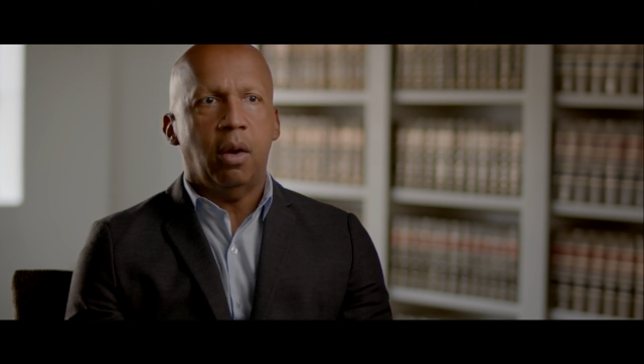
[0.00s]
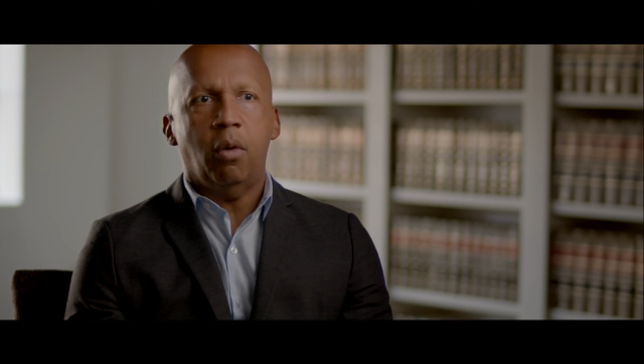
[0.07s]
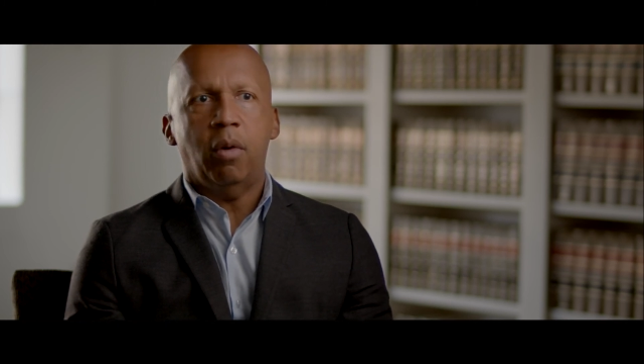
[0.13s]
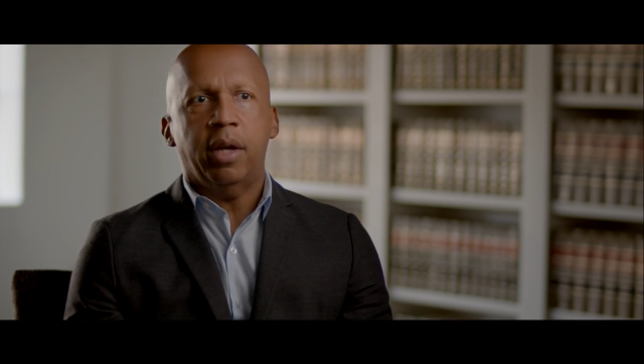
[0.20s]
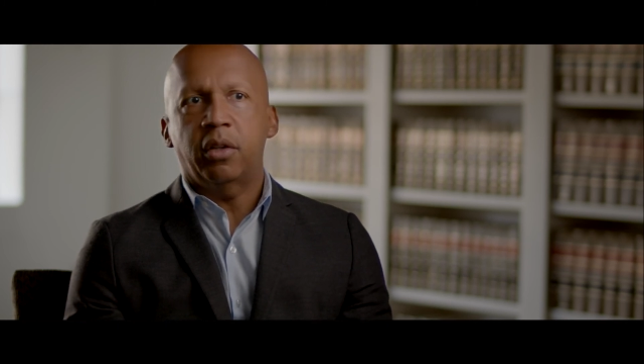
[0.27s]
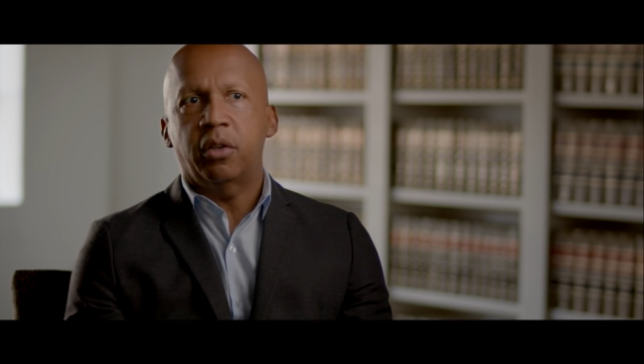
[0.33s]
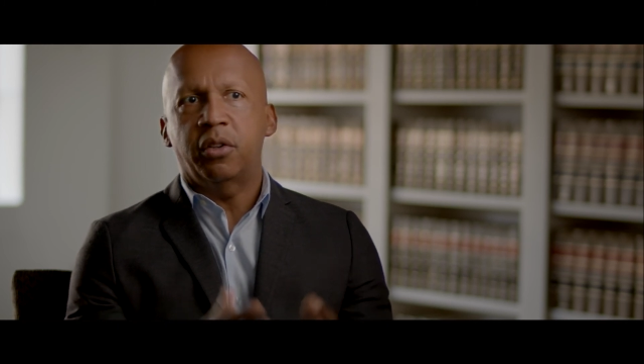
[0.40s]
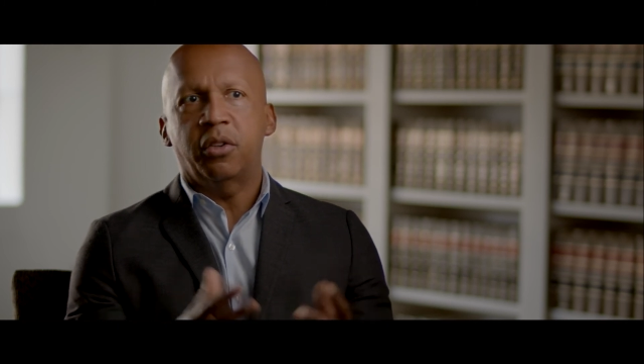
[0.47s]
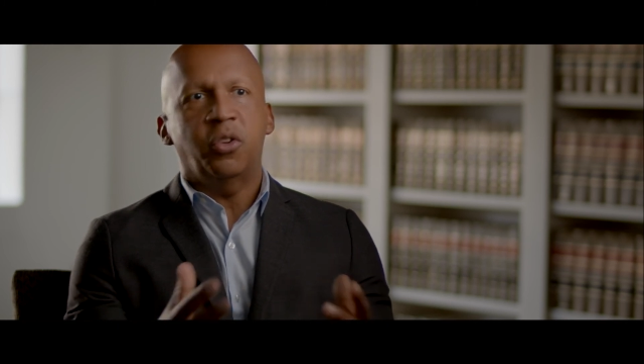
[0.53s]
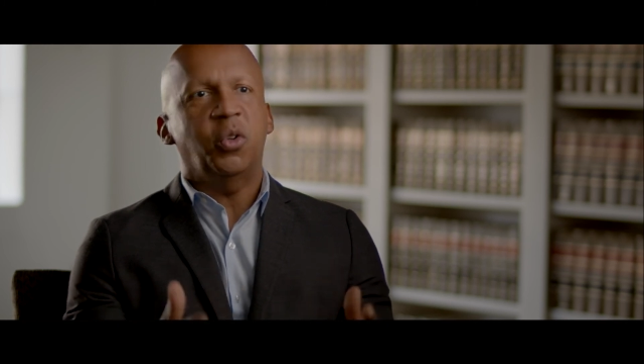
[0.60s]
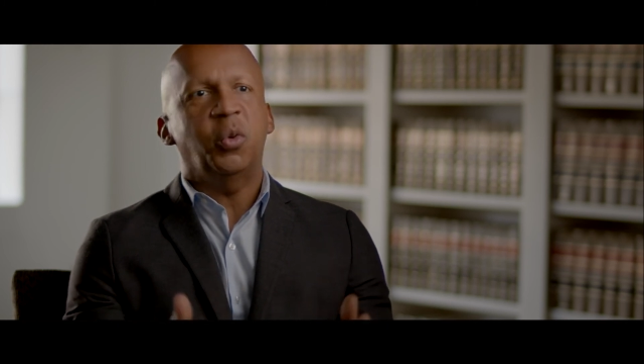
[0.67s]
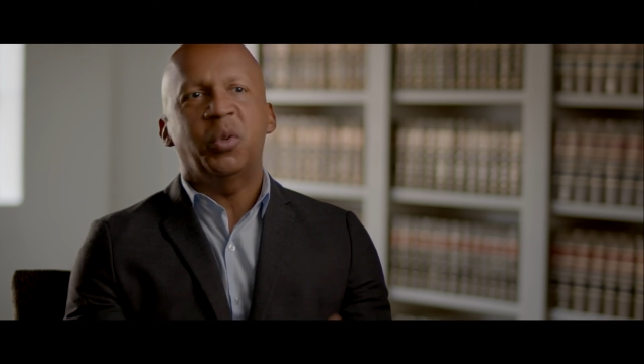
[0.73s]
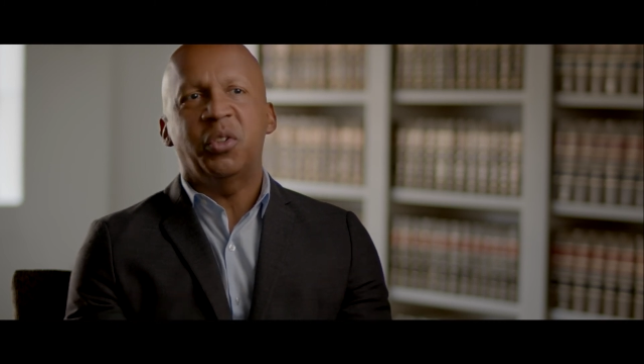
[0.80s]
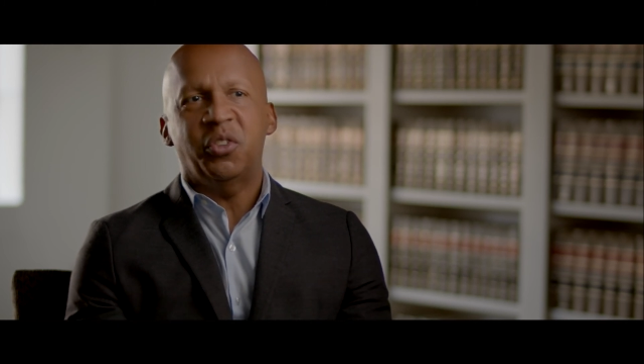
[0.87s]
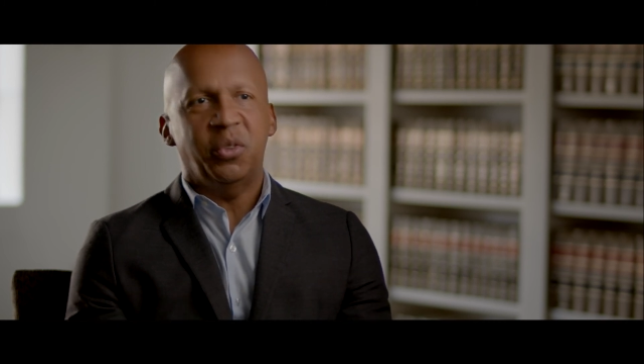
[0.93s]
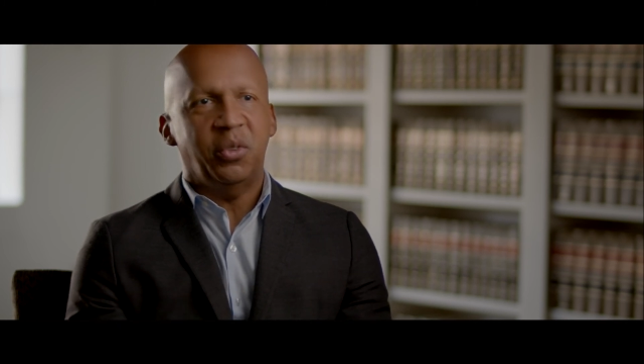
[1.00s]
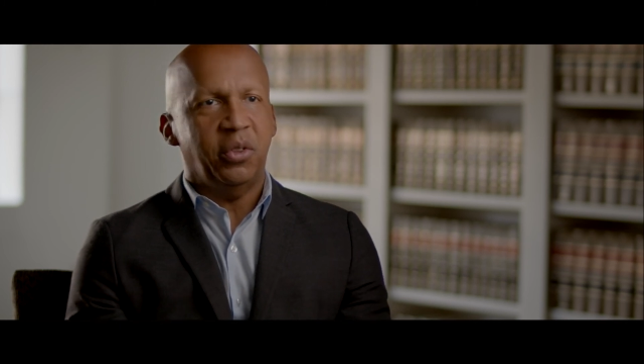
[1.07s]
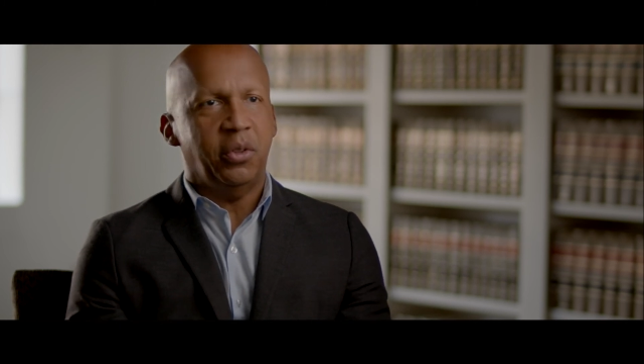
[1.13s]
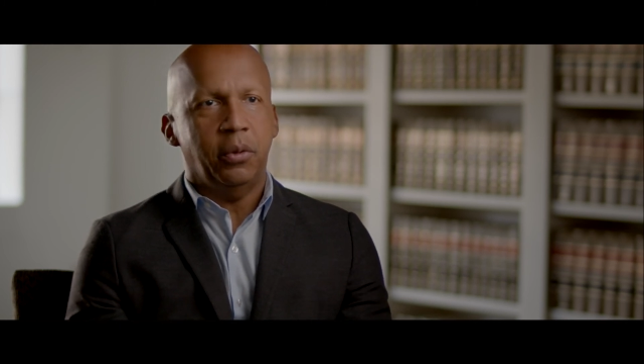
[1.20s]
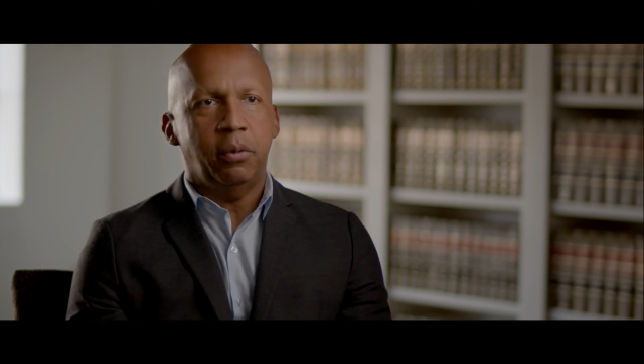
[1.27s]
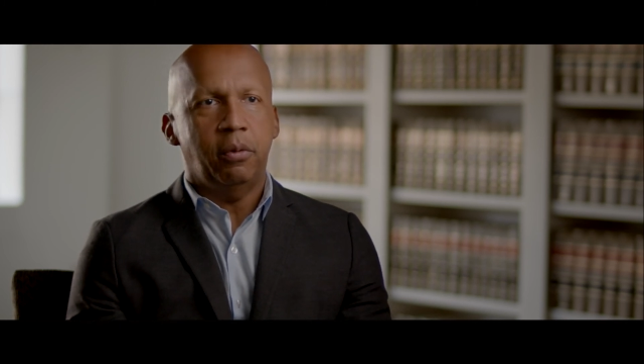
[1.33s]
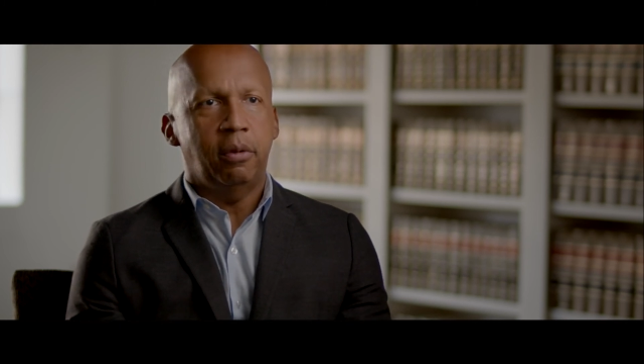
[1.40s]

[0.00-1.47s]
oh, I couldn't do what you do.